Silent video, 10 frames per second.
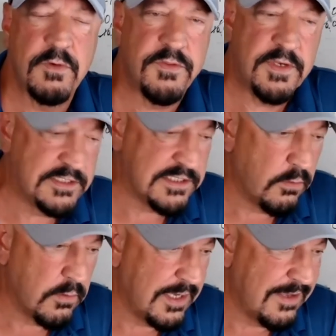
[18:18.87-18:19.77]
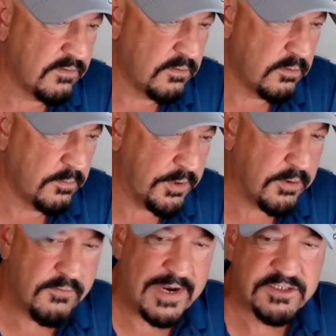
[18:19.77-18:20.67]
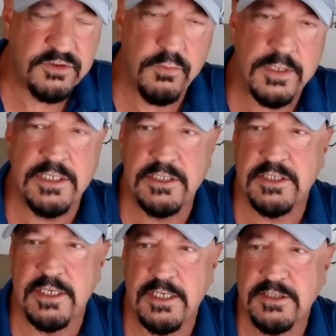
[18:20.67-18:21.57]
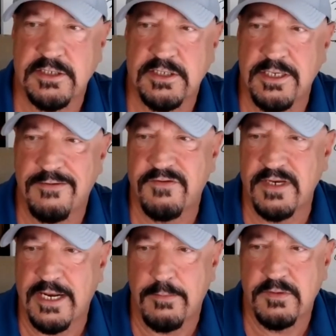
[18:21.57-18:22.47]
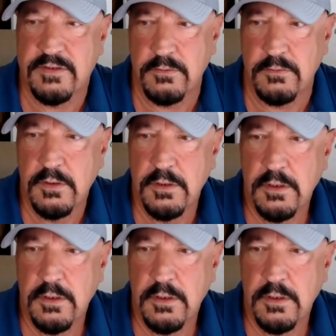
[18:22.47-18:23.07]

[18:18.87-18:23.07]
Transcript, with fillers: with these lower level bureaucrats who run these things is enough to get them to